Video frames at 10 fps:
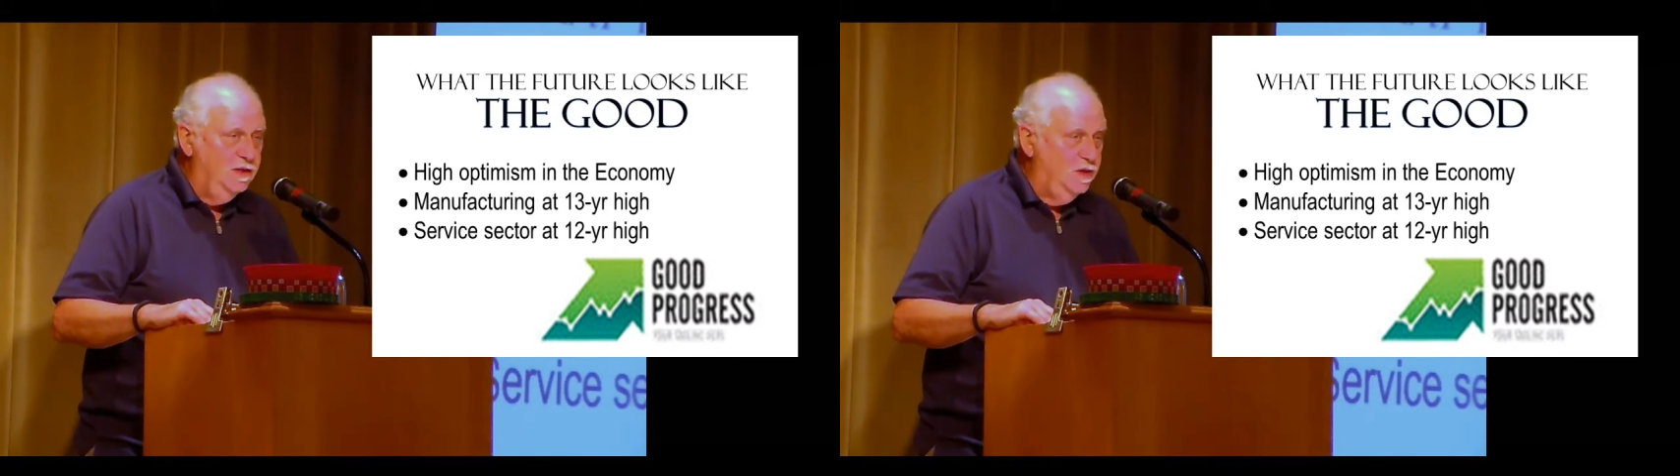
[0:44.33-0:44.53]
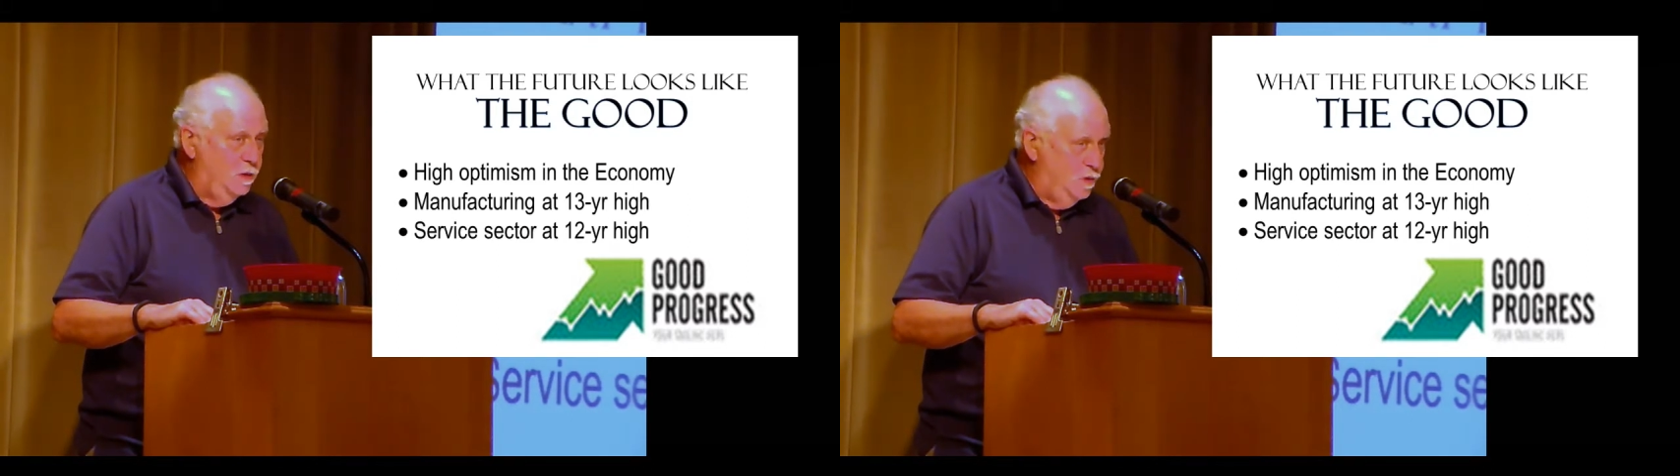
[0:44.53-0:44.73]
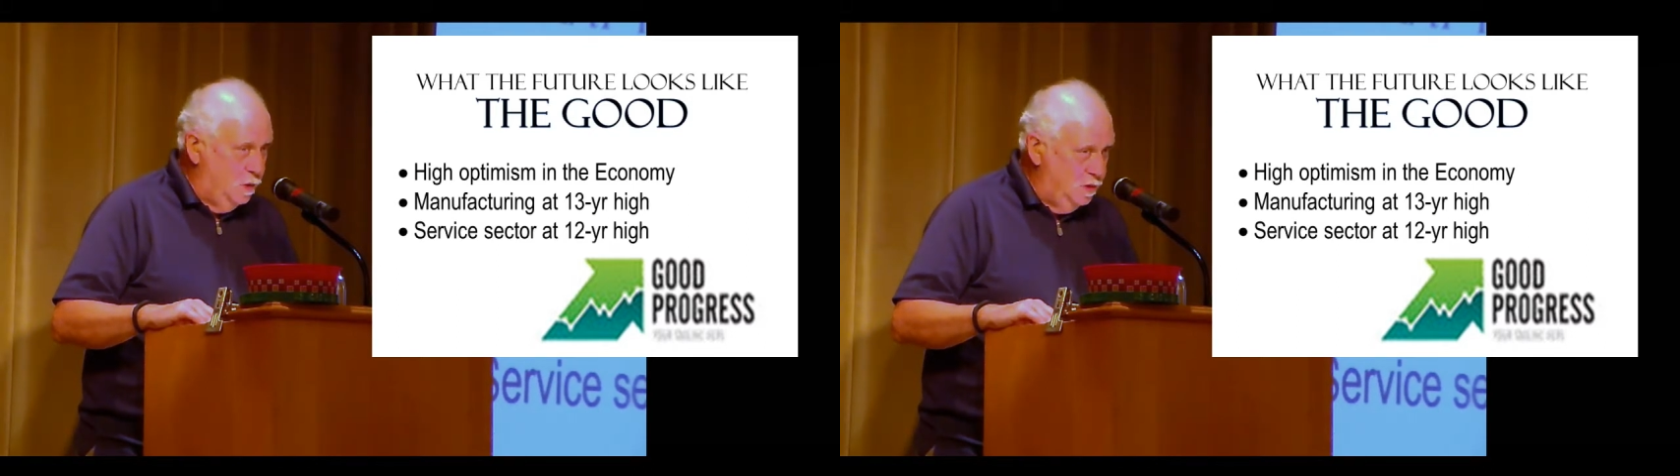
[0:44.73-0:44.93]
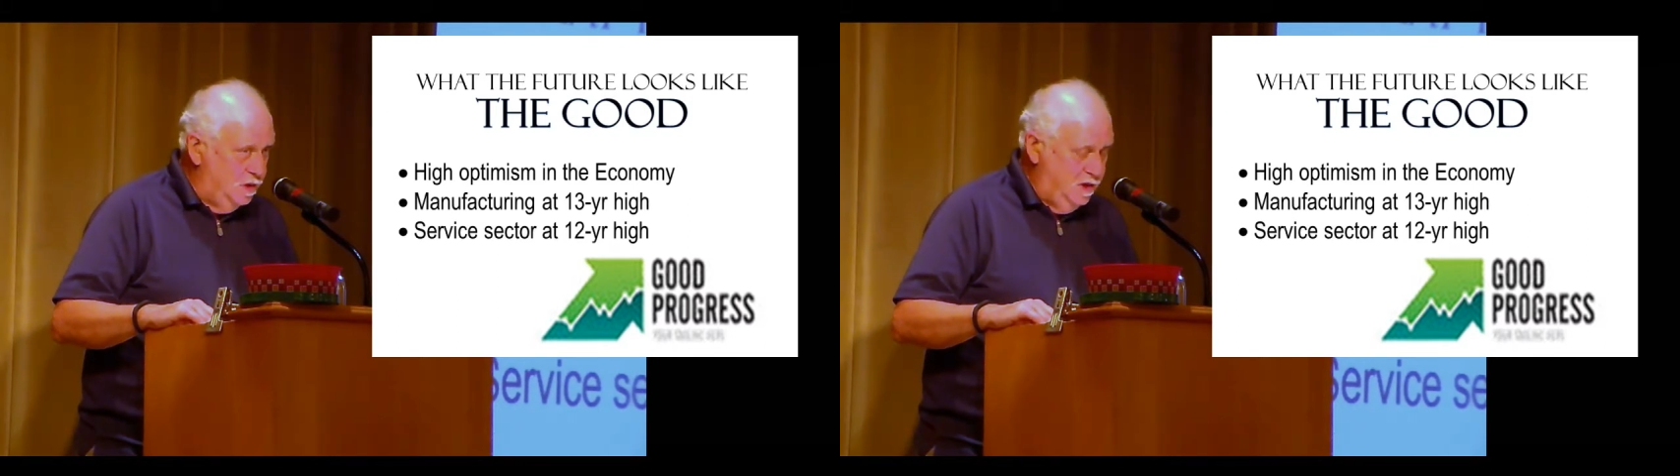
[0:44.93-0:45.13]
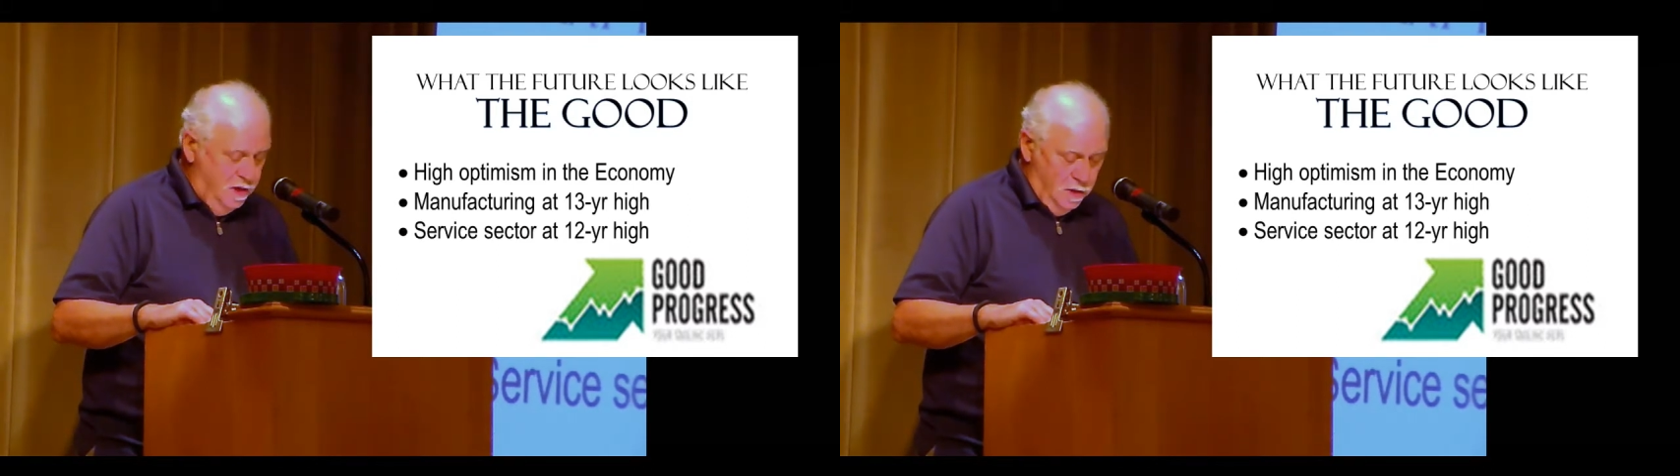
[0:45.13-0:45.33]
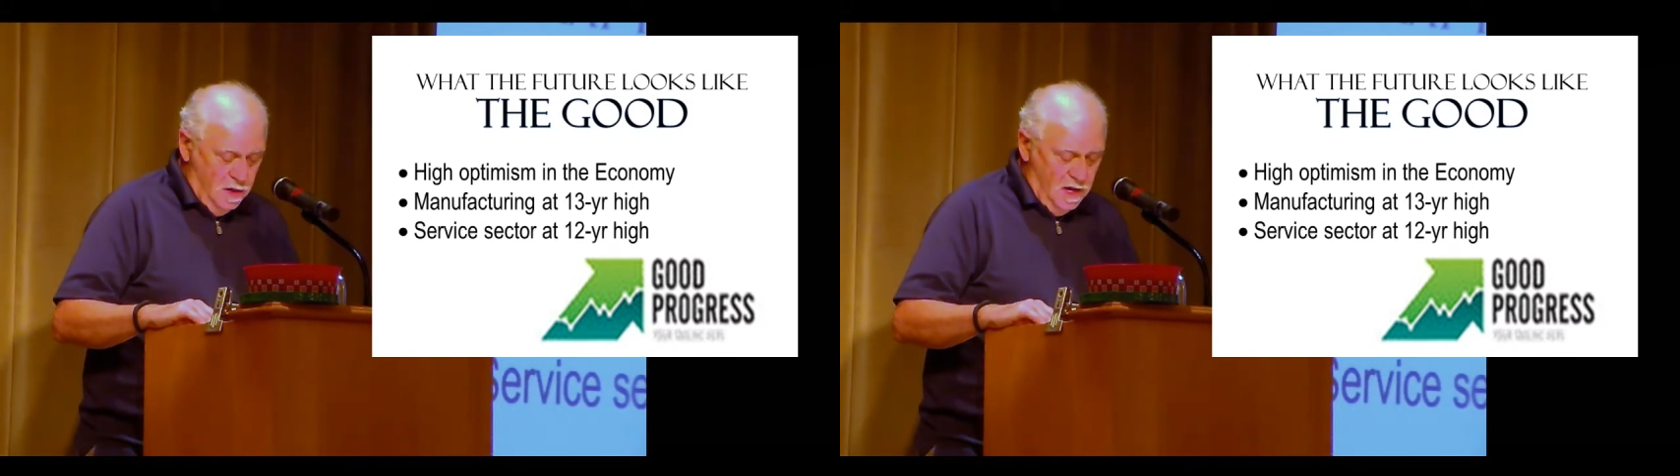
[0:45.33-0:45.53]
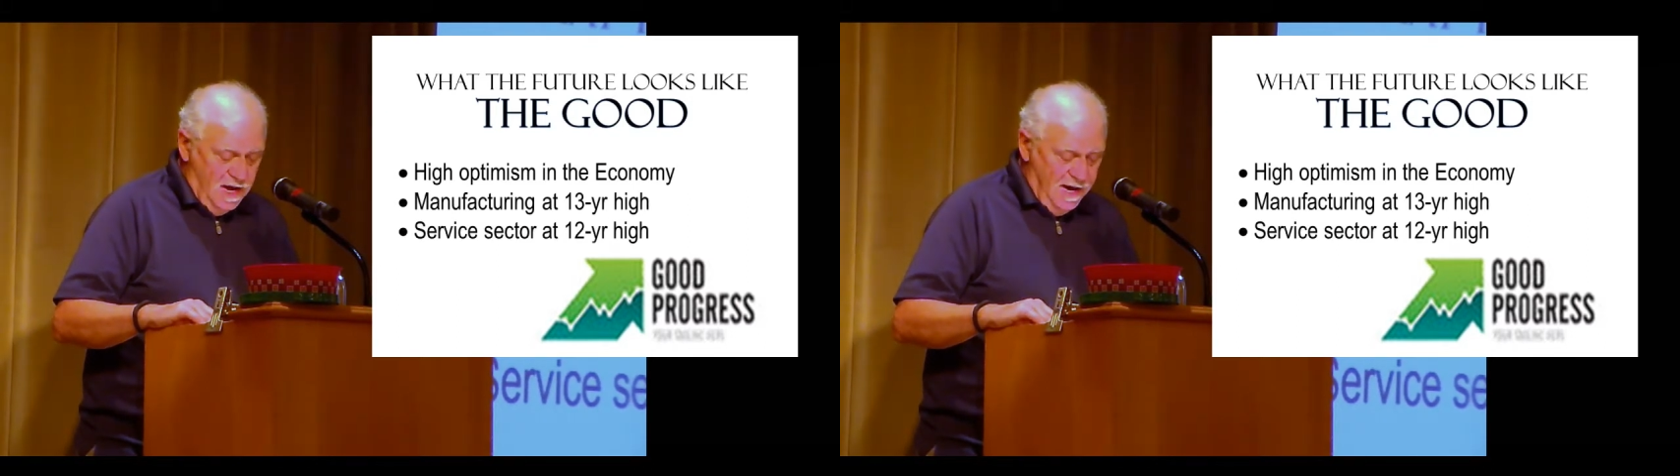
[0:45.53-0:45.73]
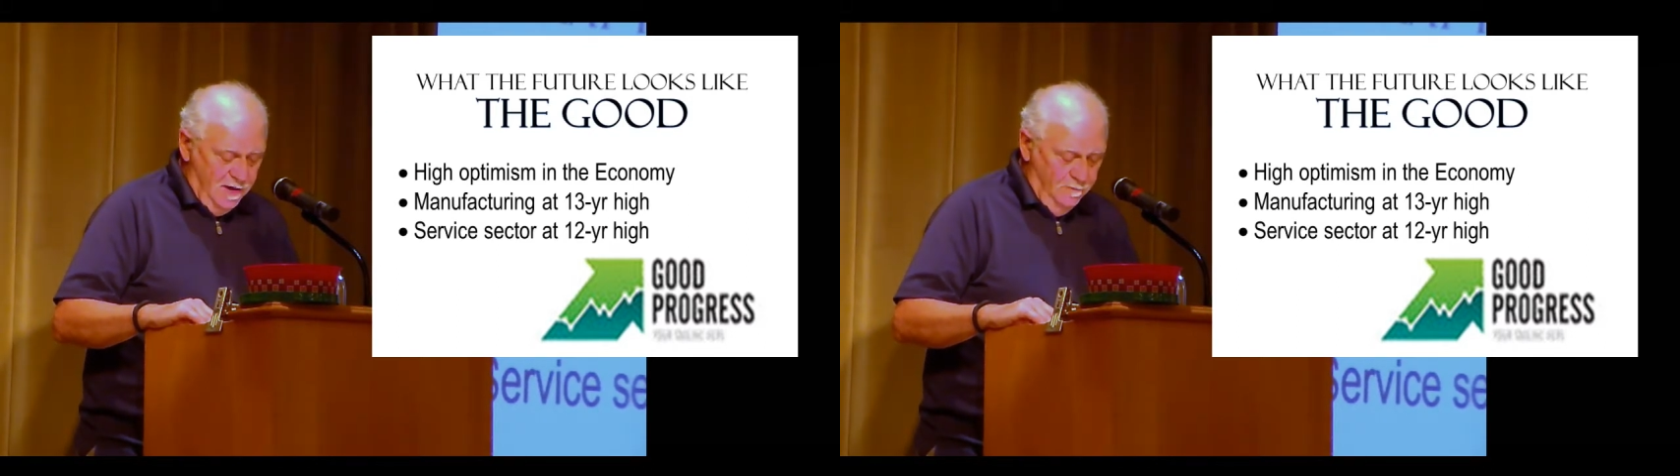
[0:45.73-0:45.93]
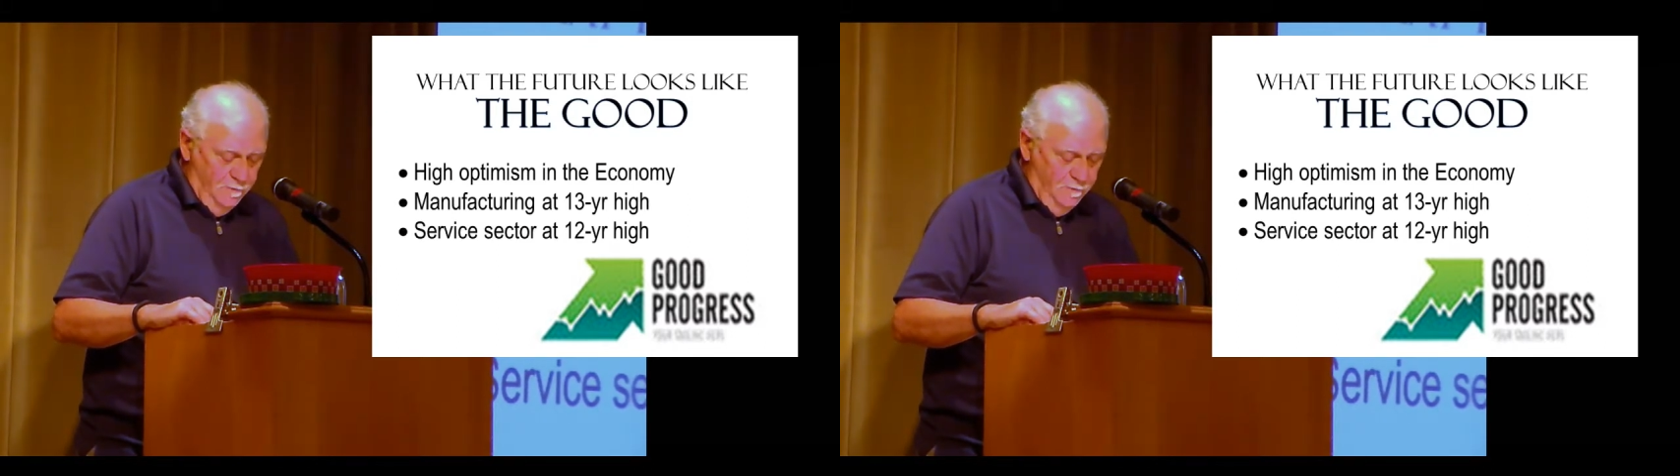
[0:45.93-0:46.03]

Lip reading: is at a 13-year high.